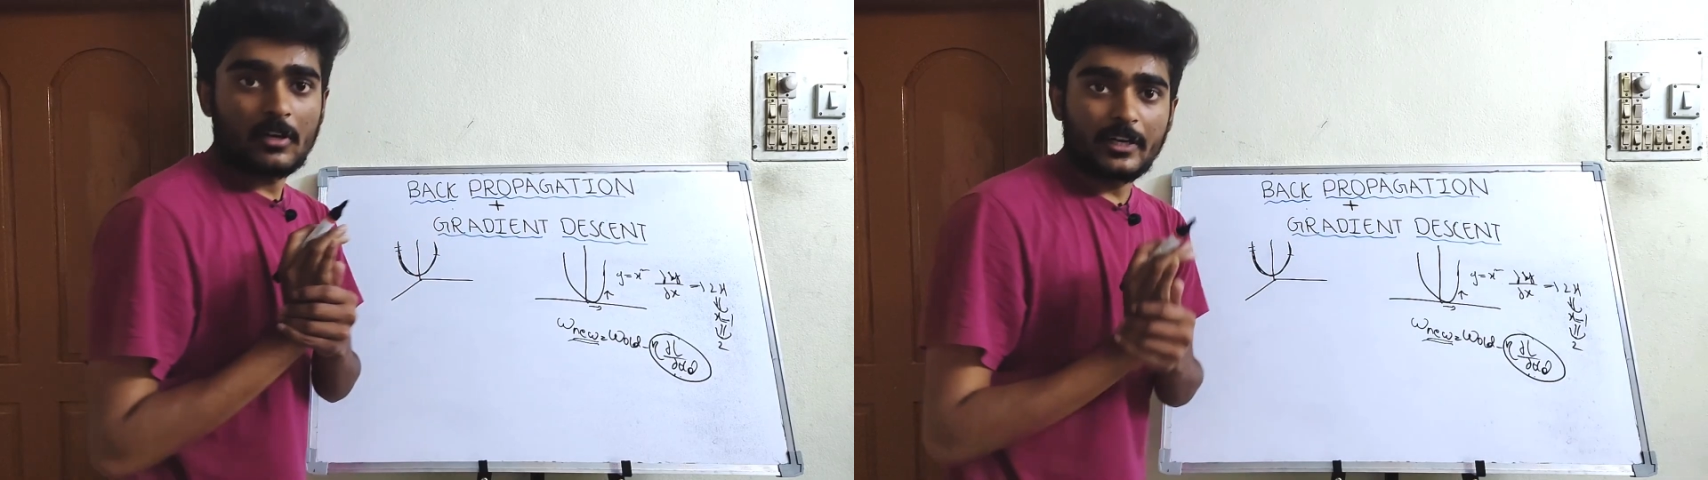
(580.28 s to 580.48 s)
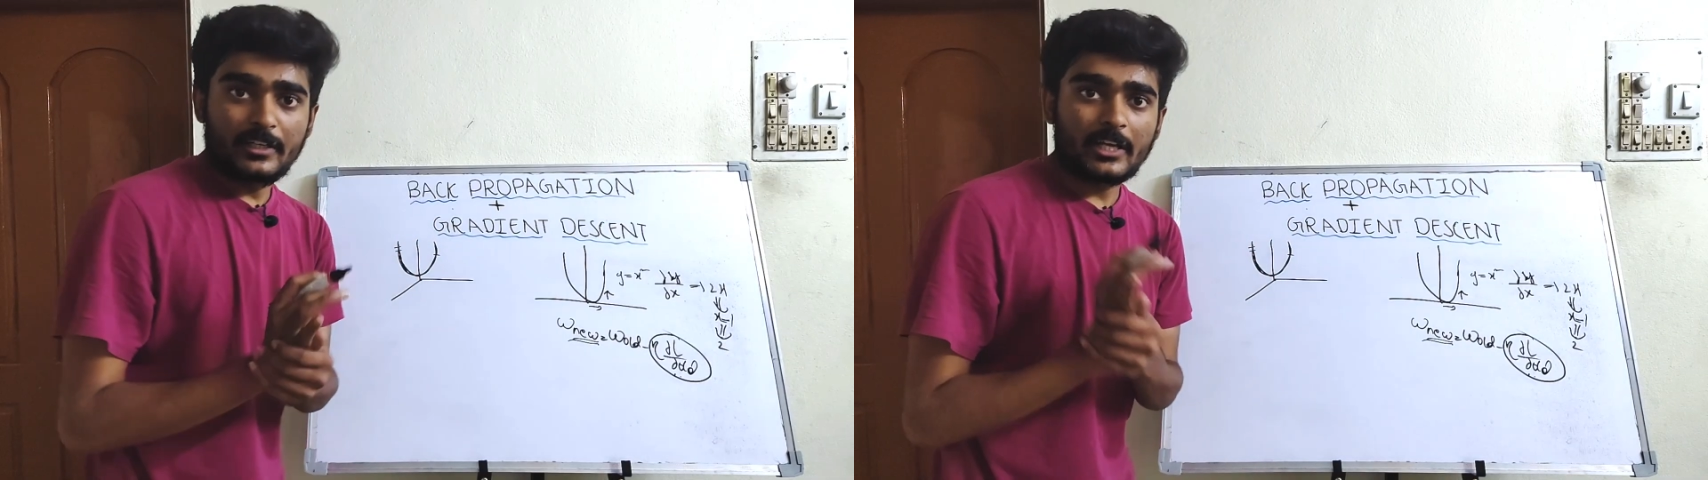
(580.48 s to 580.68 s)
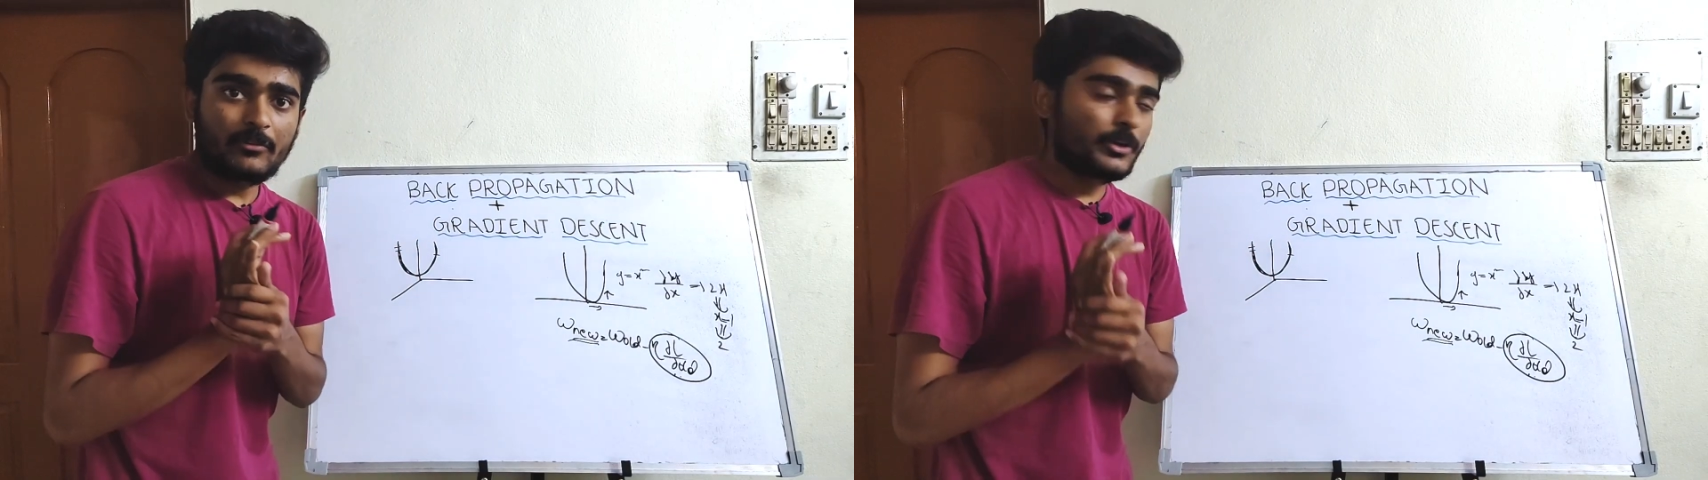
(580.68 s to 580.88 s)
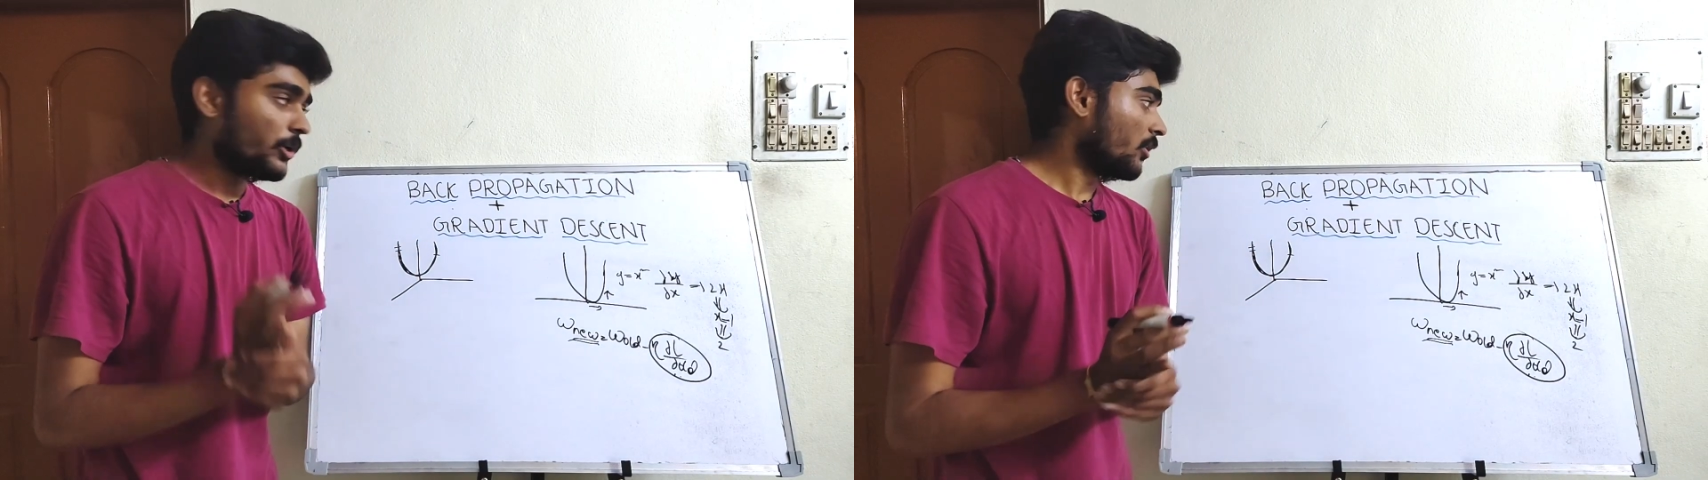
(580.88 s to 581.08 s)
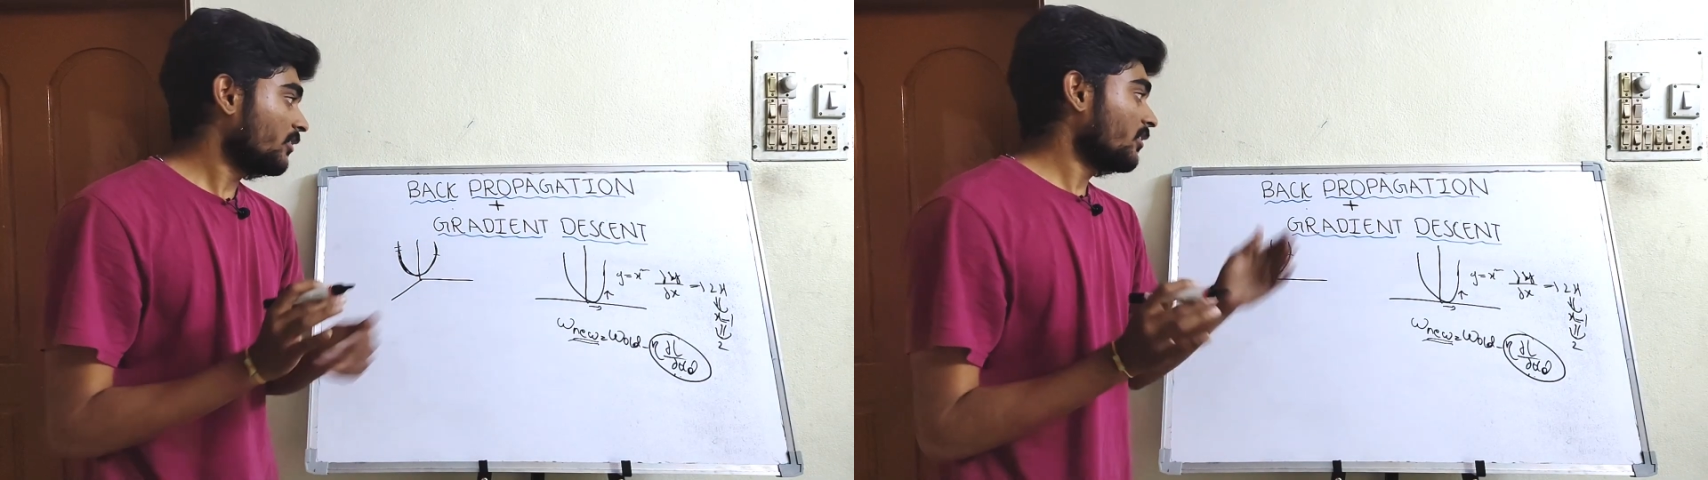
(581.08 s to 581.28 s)
entire
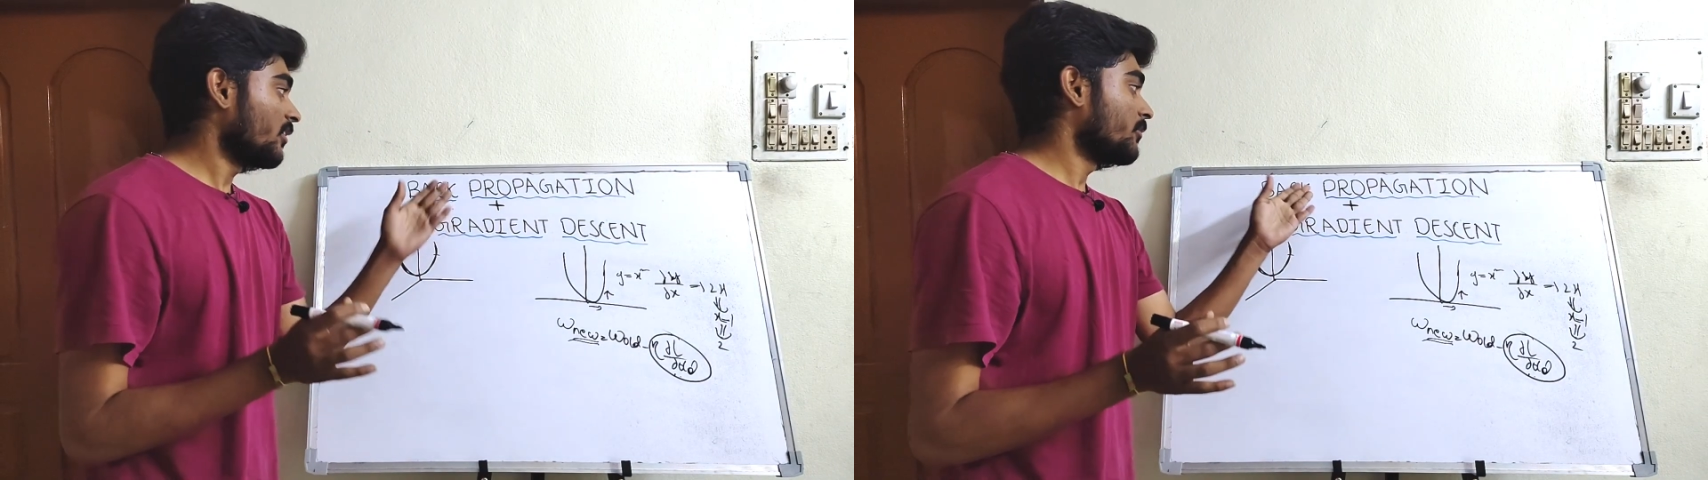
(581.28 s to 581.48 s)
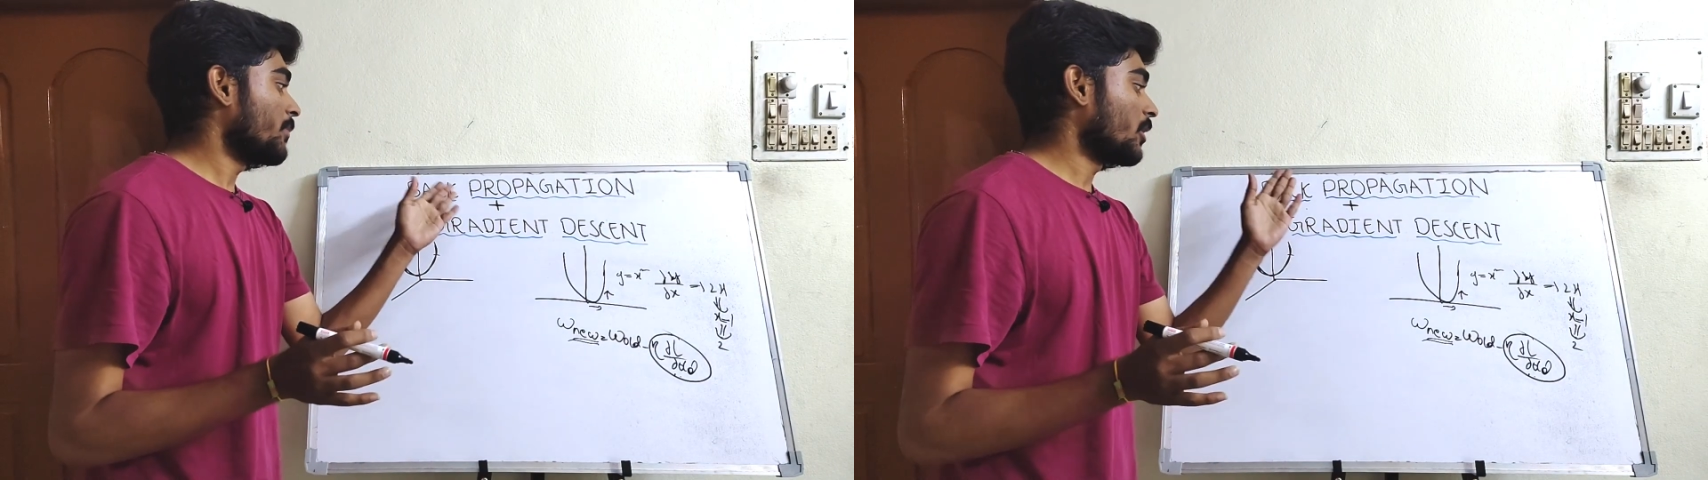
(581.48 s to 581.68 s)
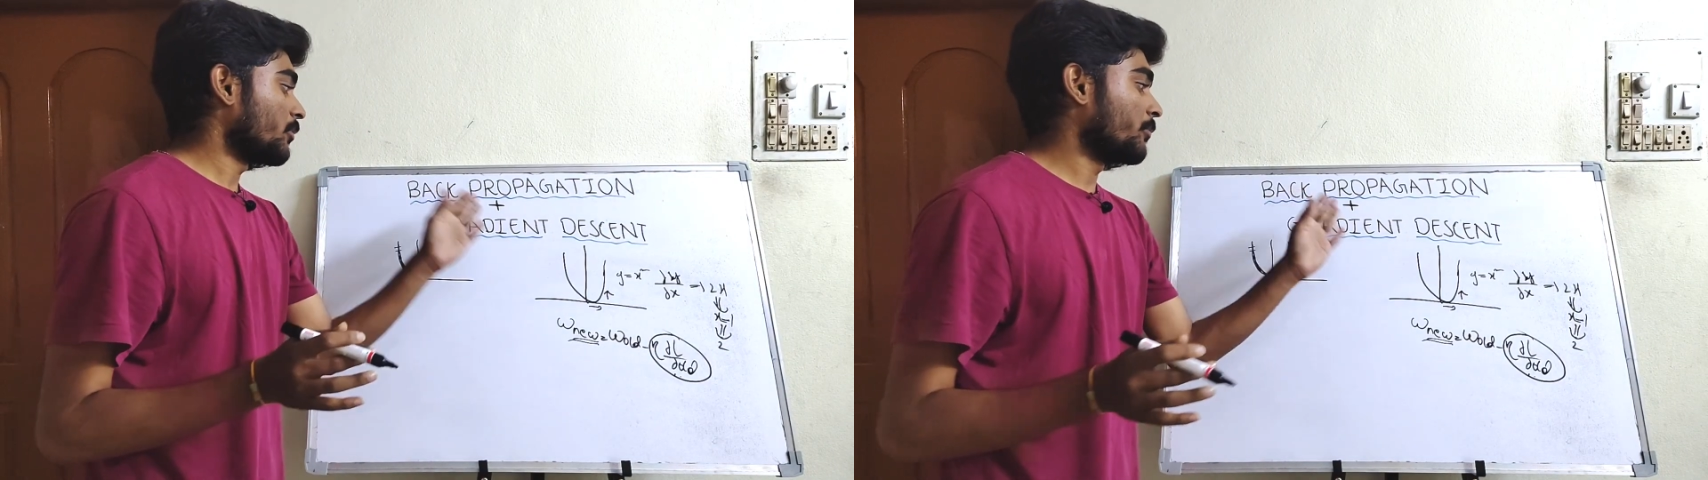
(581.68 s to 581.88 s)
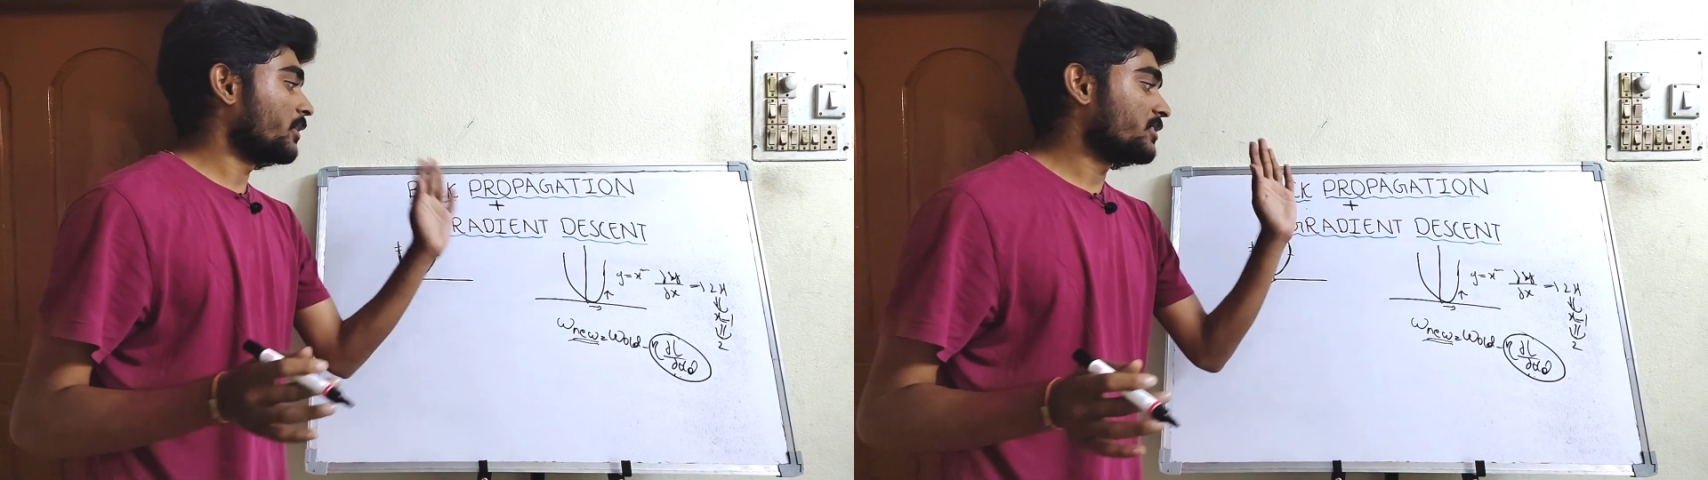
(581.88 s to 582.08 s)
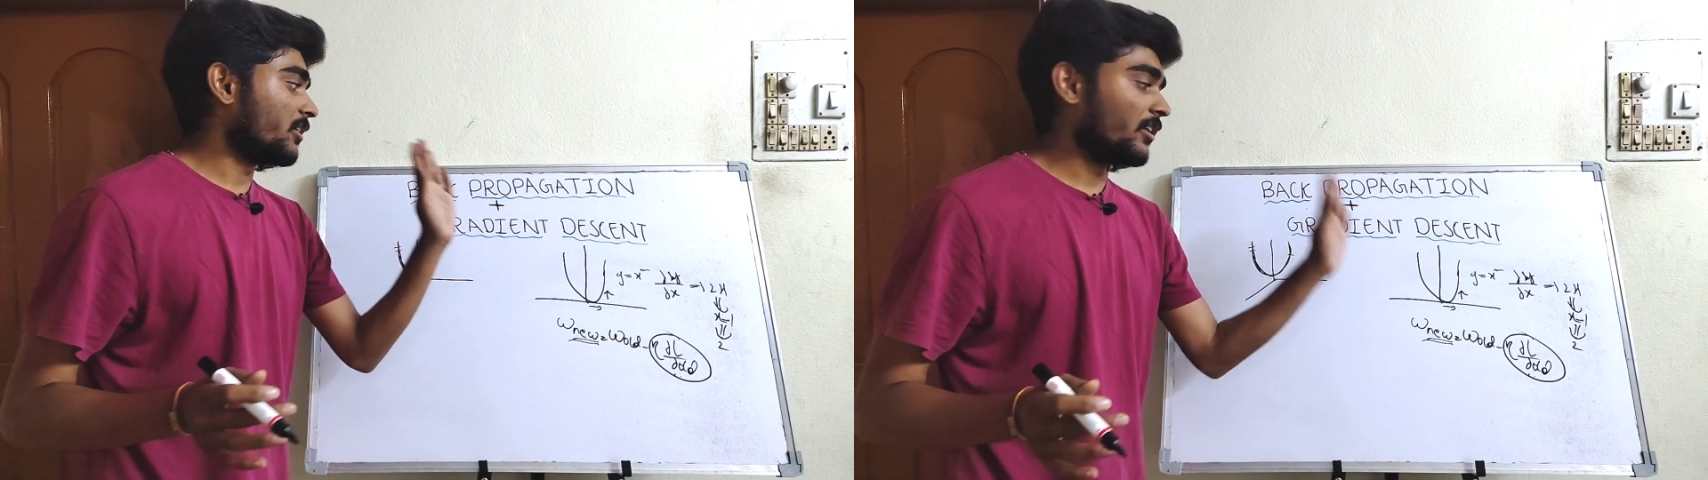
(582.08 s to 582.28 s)
video on back
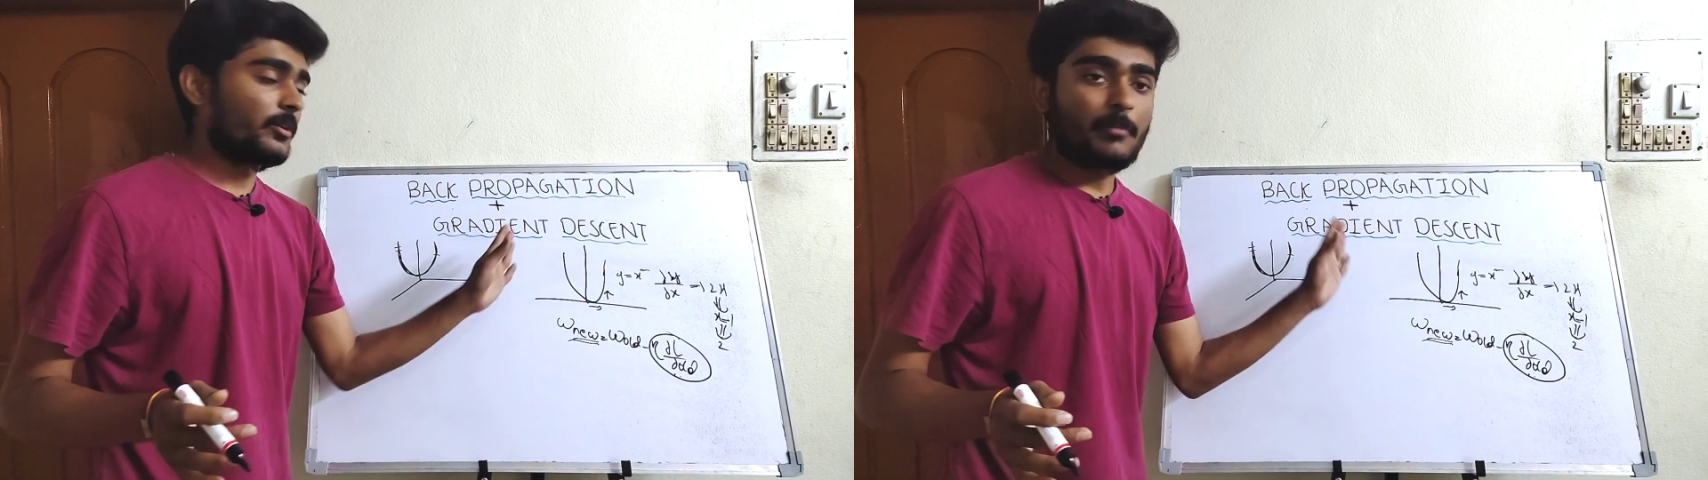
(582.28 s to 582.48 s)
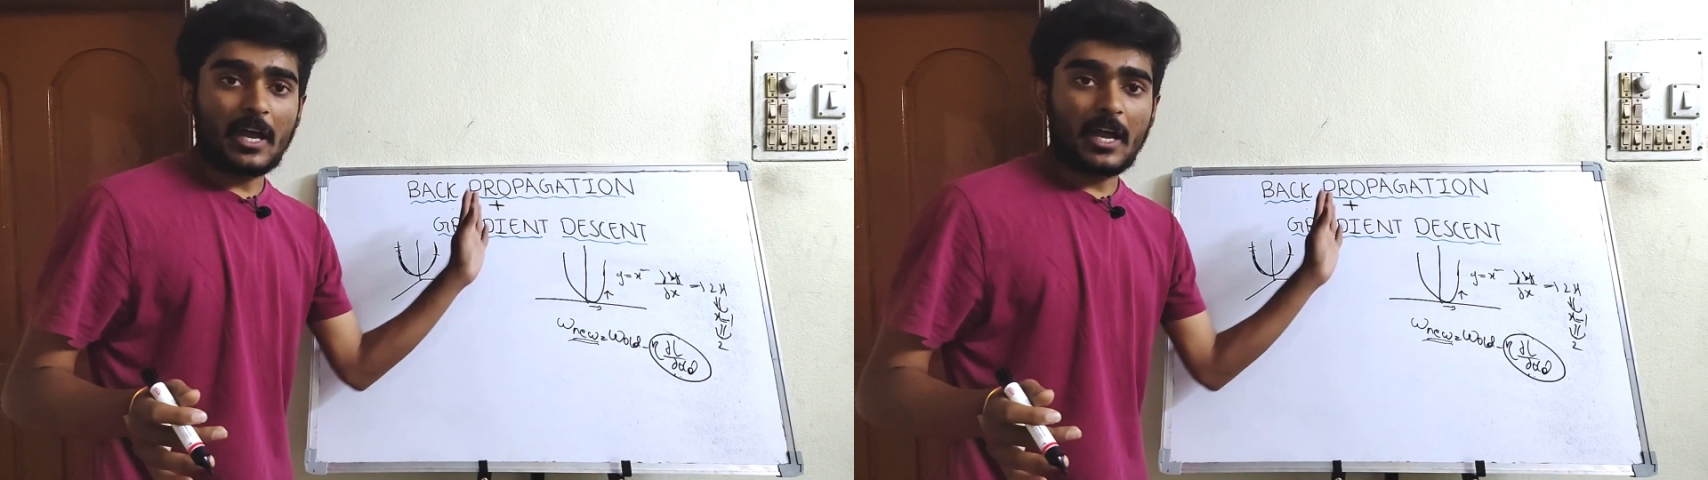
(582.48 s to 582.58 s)
propagation algorithm